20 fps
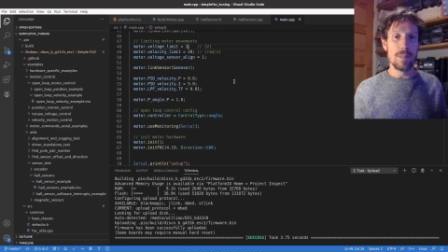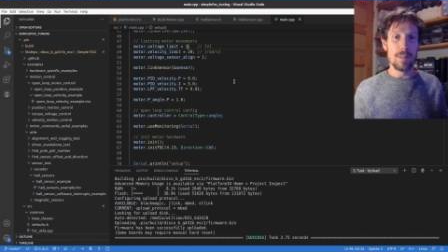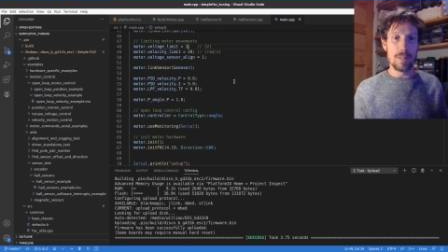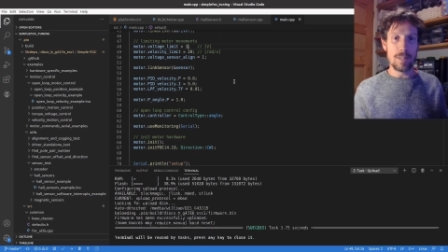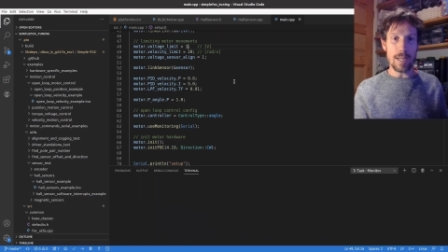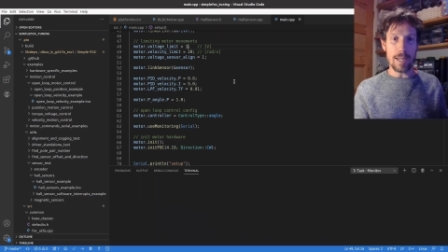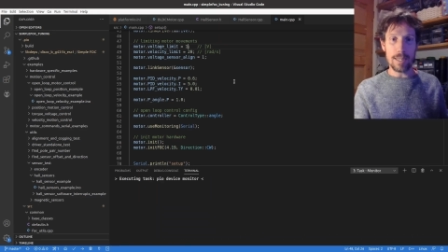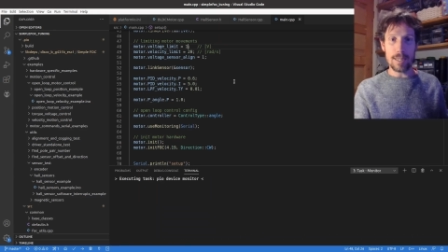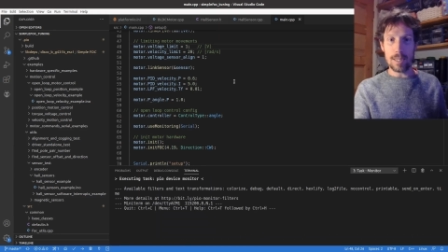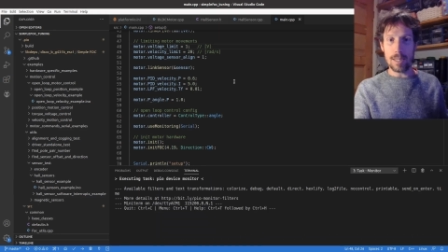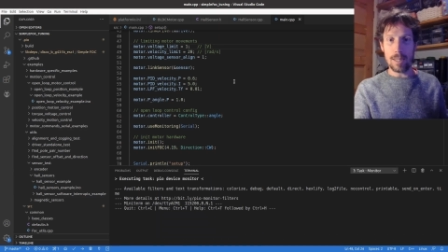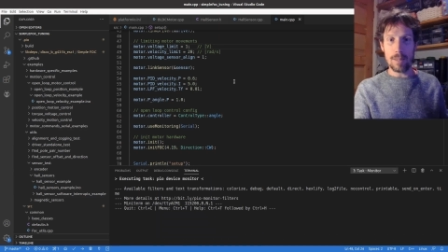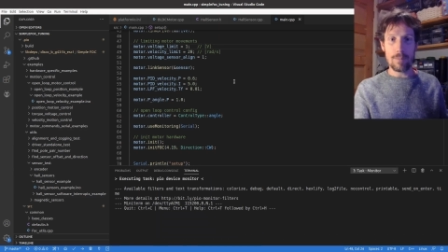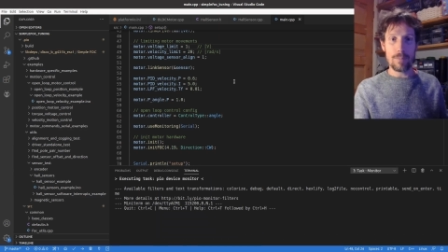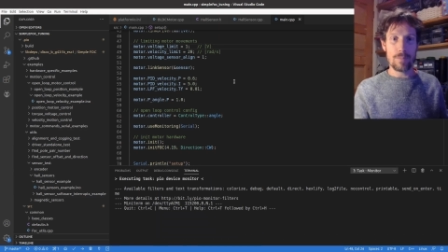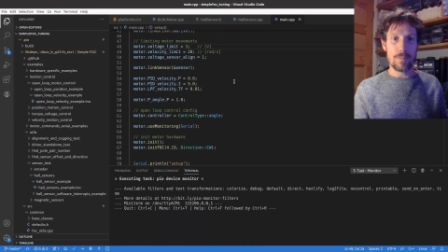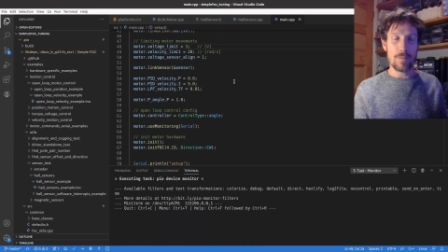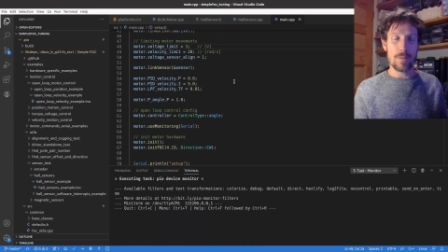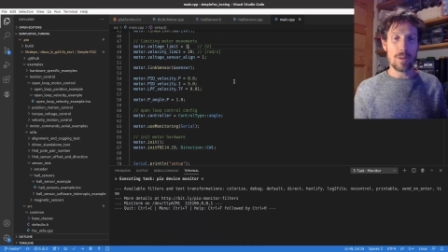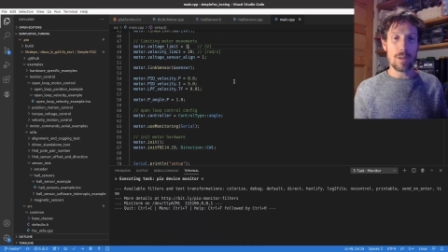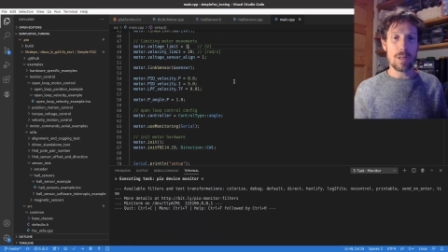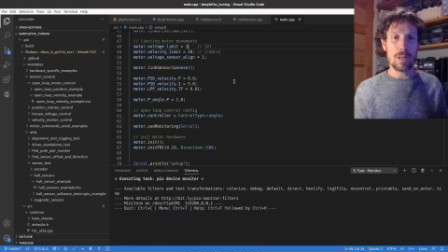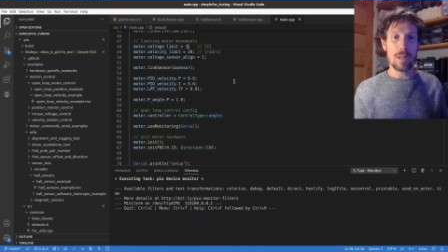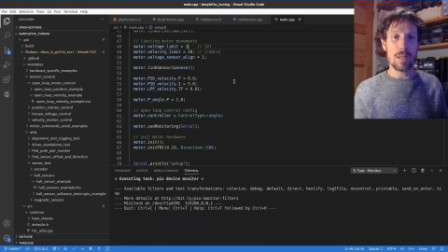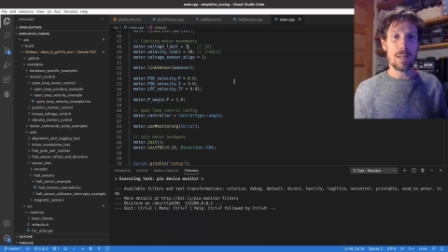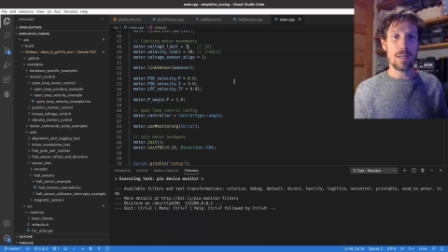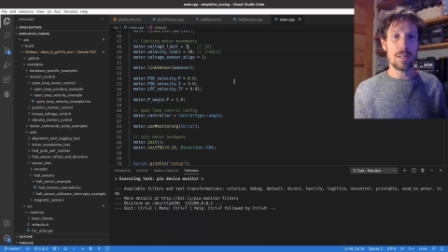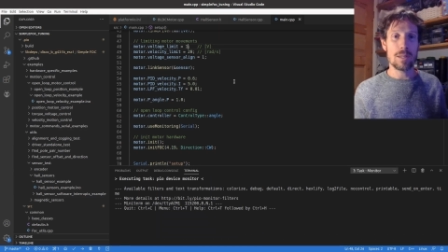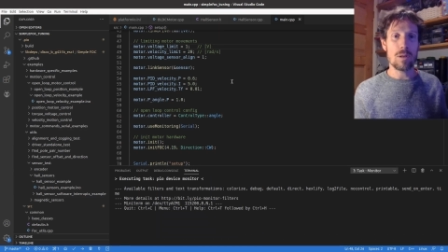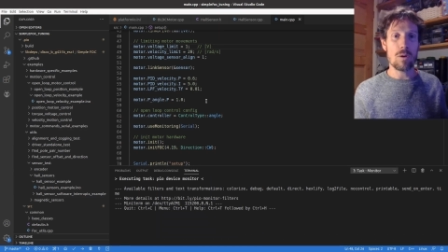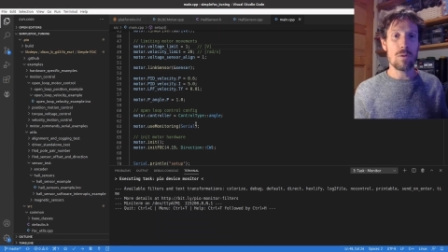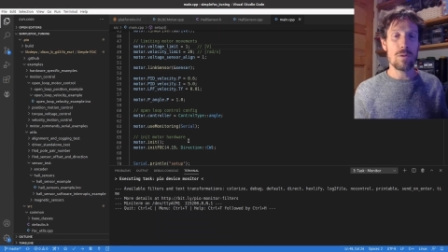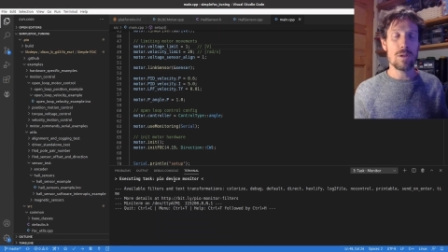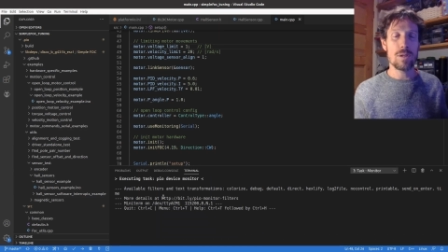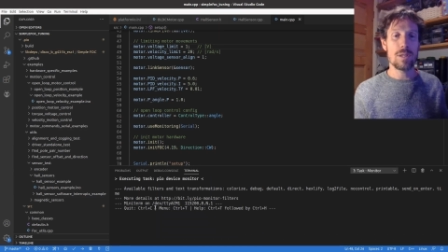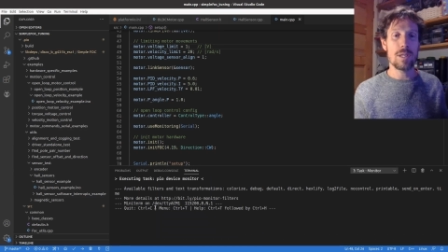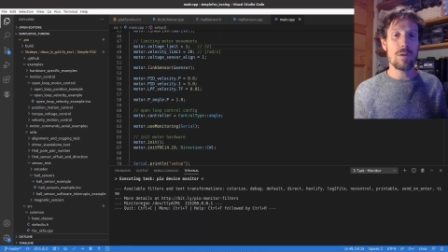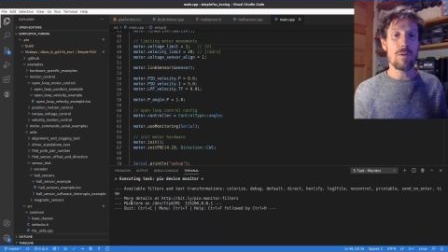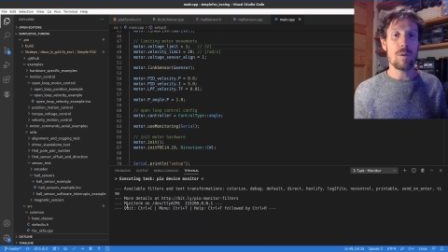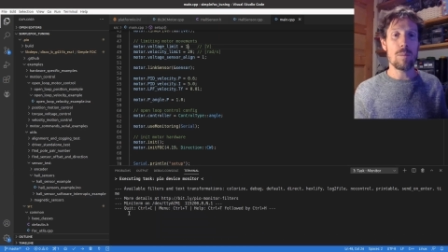data uh, on the
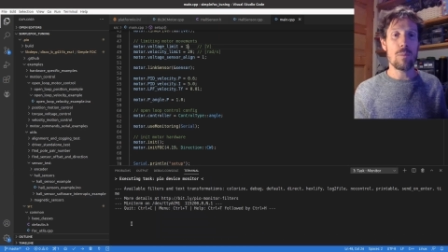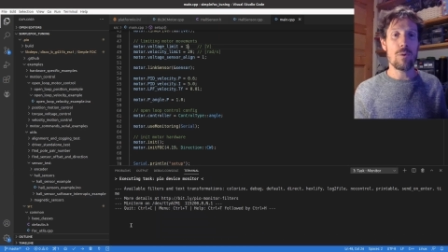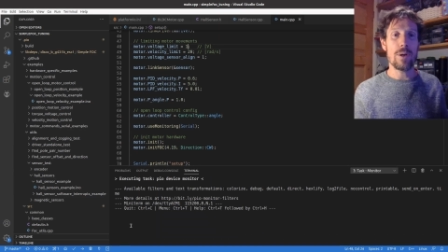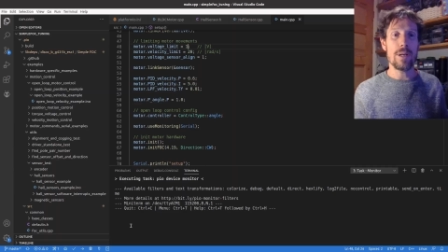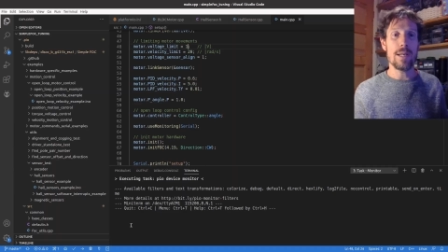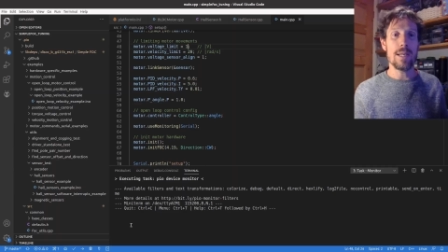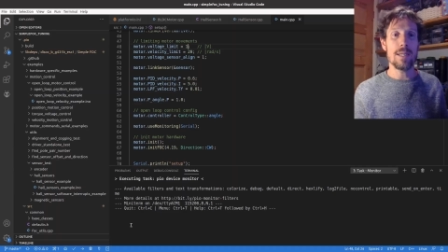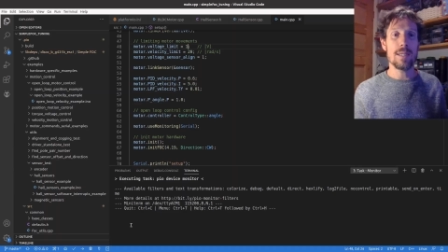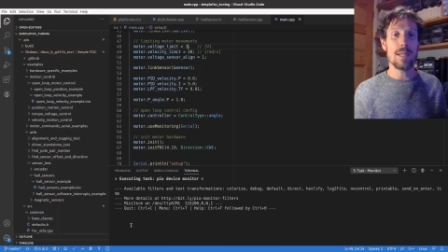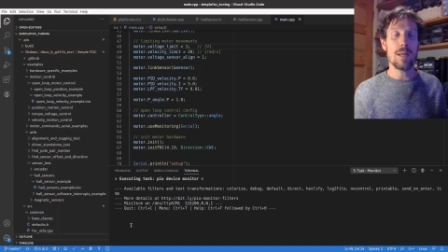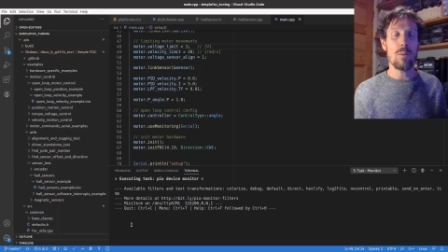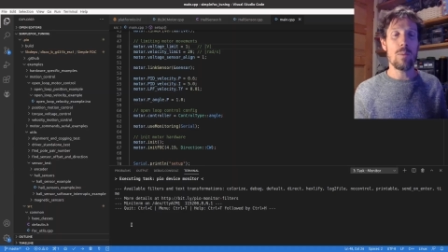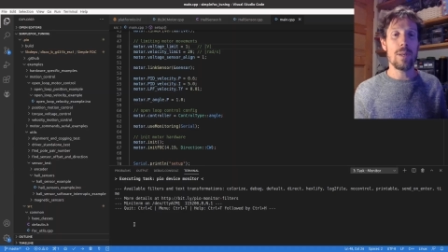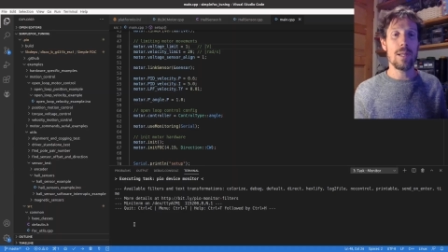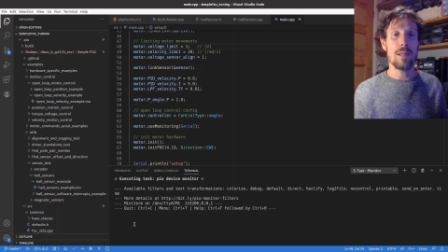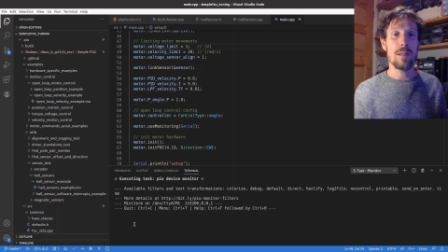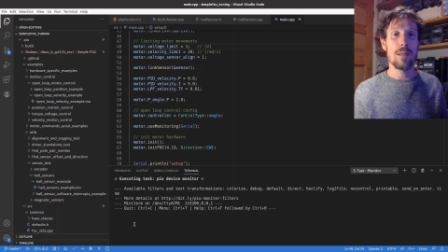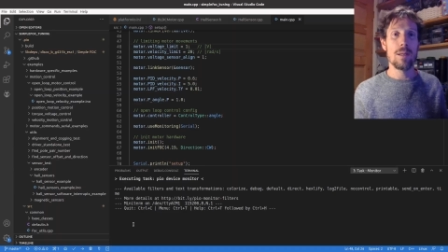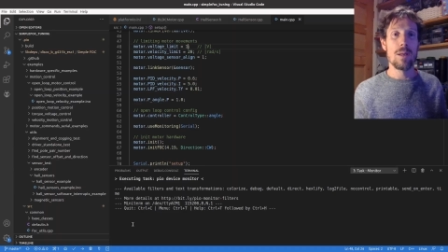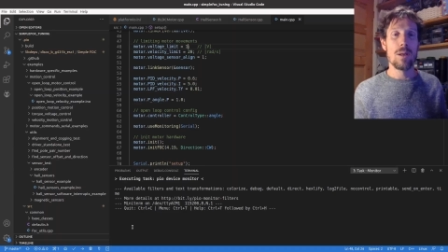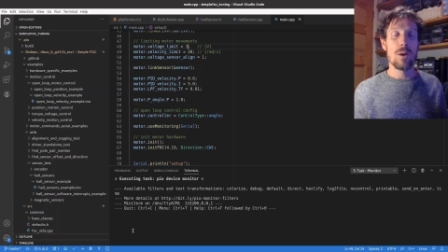serial print is that we'll